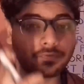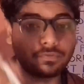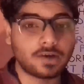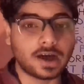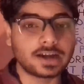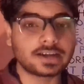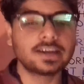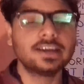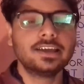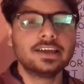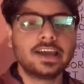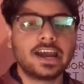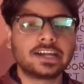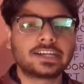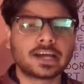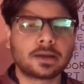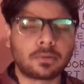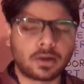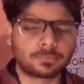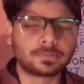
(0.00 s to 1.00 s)
of what? In
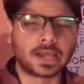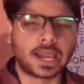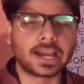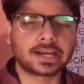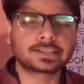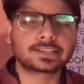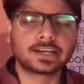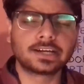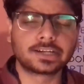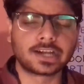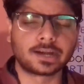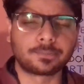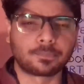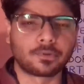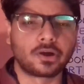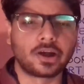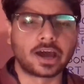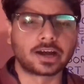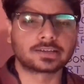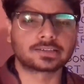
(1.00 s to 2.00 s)
terms of the excreted
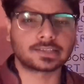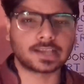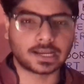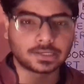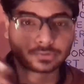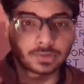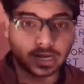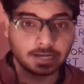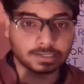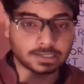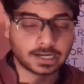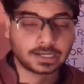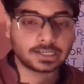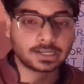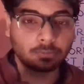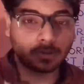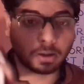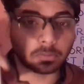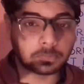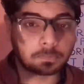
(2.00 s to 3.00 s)
products as well as in terms
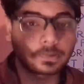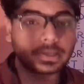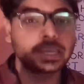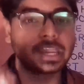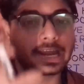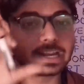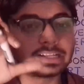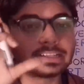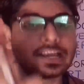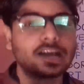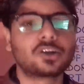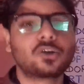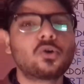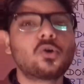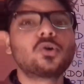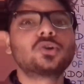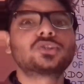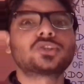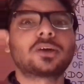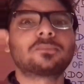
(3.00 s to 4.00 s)
of carrying the
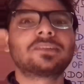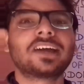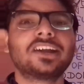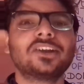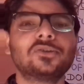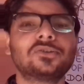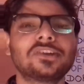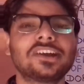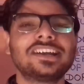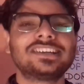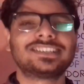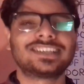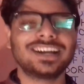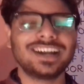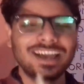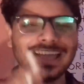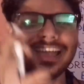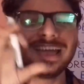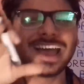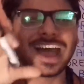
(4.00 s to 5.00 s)
course of the nutrition
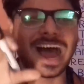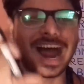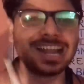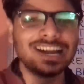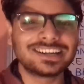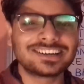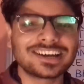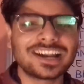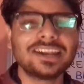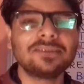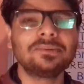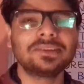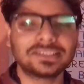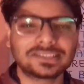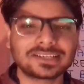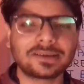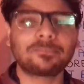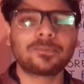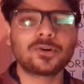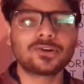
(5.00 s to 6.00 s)
are literally being
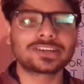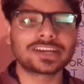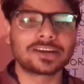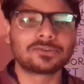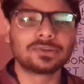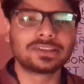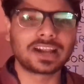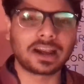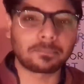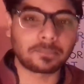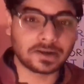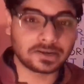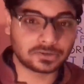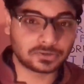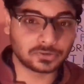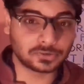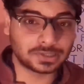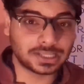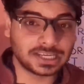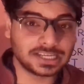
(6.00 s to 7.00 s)
supported with reference
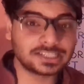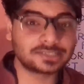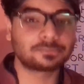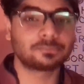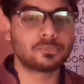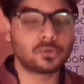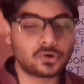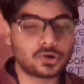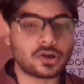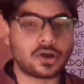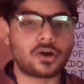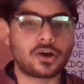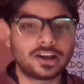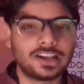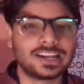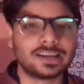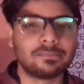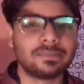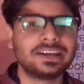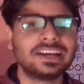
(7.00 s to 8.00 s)
to these mode
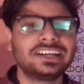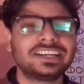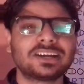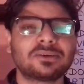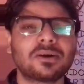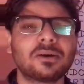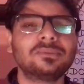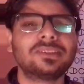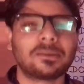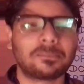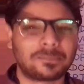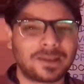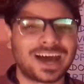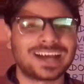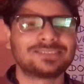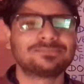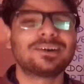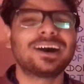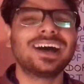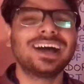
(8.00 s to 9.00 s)
only, meaning in terms of the
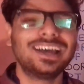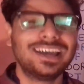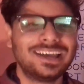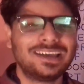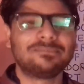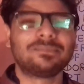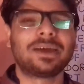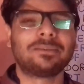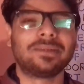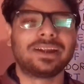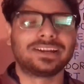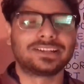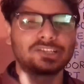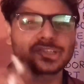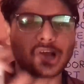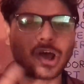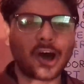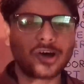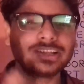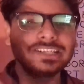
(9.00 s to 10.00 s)
plasma membrane. So
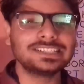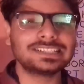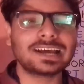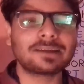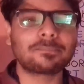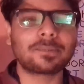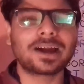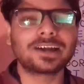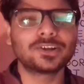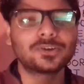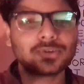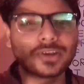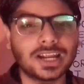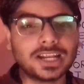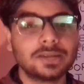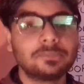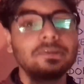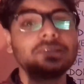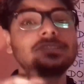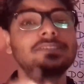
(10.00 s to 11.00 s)
how these are particularly
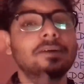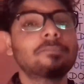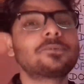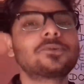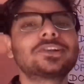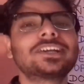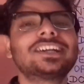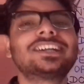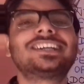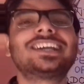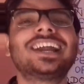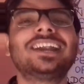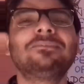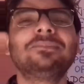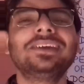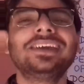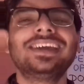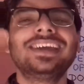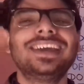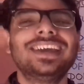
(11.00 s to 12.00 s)
being supported? Tell
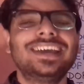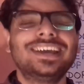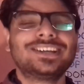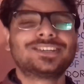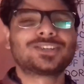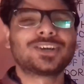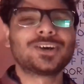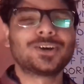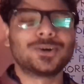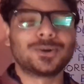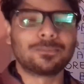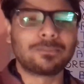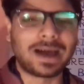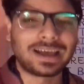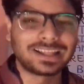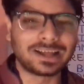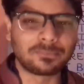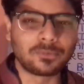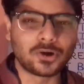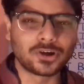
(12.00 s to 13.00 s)
me. So by
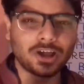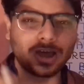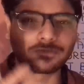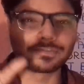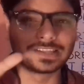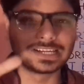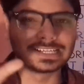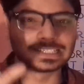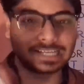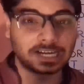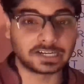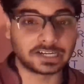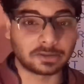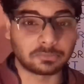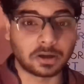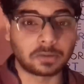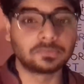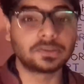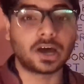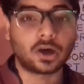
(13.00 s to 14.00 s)
the mode of these in terms
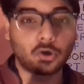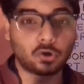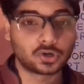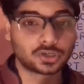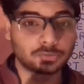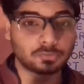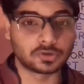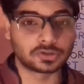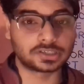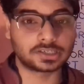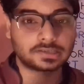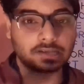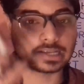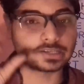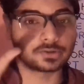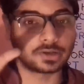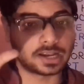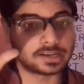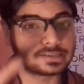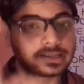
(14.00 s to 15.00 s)
of the osmosis as
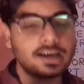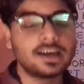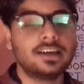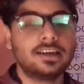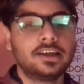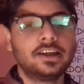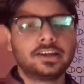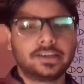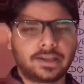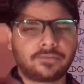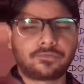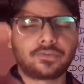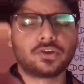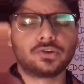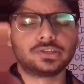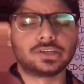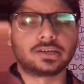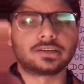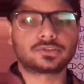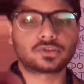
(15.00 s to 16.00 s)
well as the
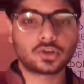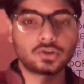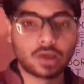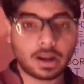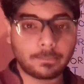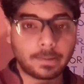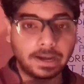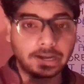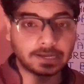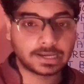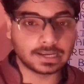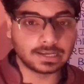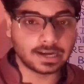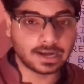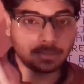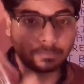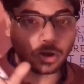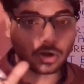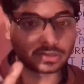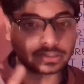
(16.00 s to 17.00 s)
diffusion. So you are very clear
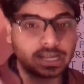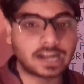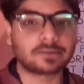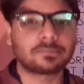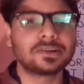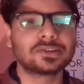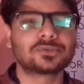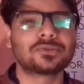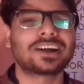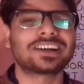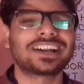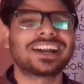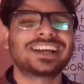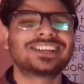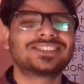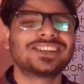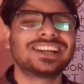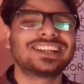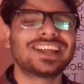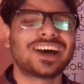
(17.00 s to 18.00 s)
about that, means what are
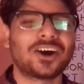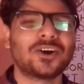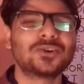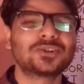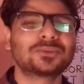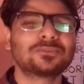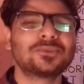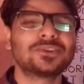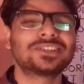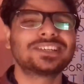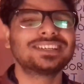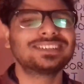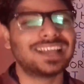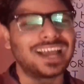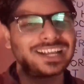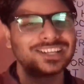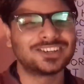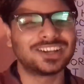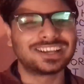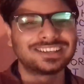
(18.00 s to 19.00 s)
actually the osmosis
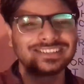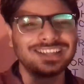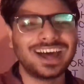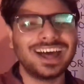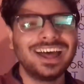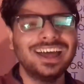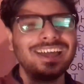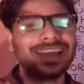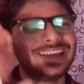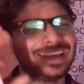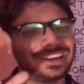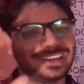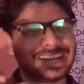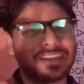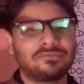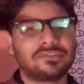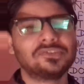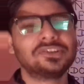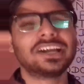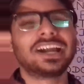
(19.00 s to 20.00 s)
as well as the
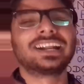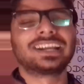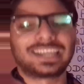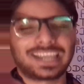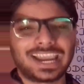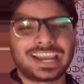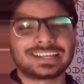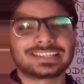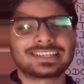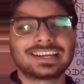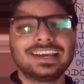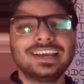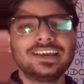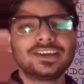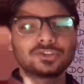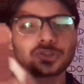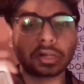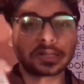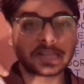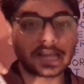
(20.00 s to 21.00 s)
diffusion case.
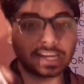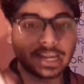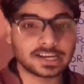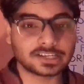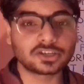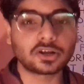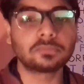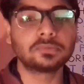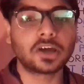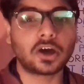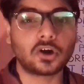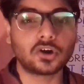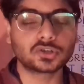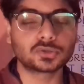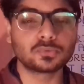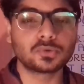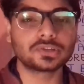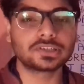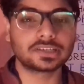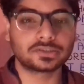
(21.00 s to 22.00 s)
So in the case of the
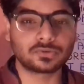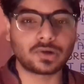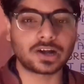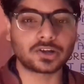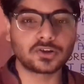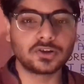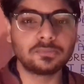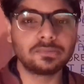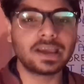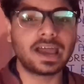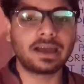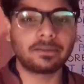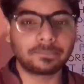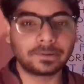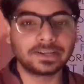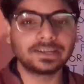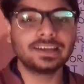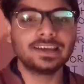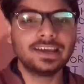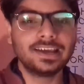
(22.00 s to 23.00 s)
osmosis, what will be
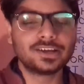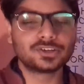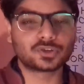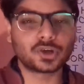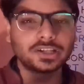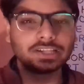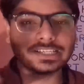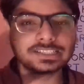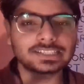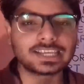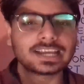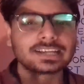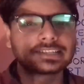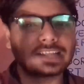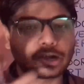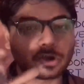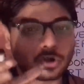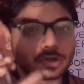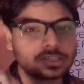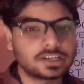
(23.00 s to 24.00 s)
happening? So in this case, the
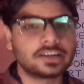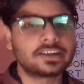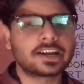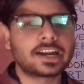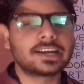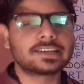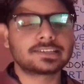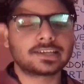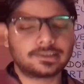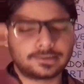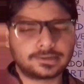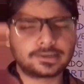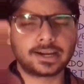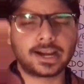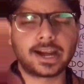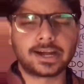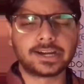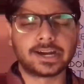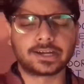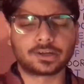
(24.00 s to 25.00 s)
concentration
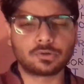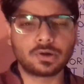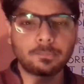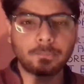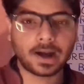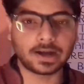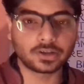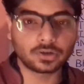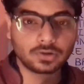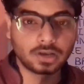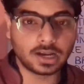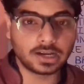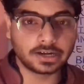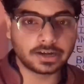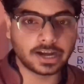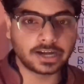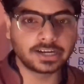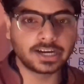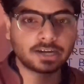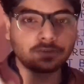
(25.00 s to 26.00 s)
gradient will particularly
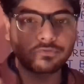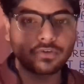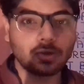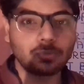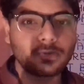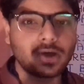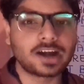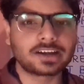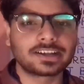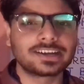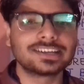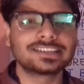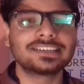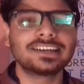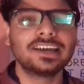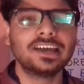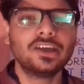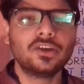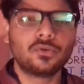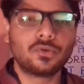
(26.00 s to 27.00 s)
radiate from what region?